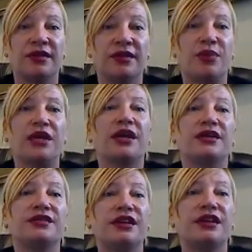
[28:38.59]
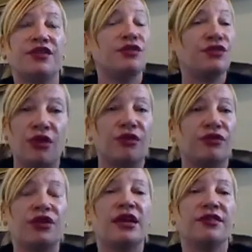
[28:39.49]
because if you don't,
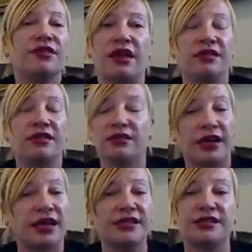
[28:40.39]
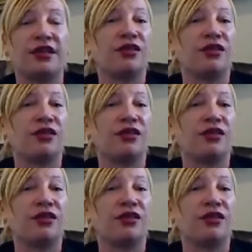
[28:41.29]
then like I said,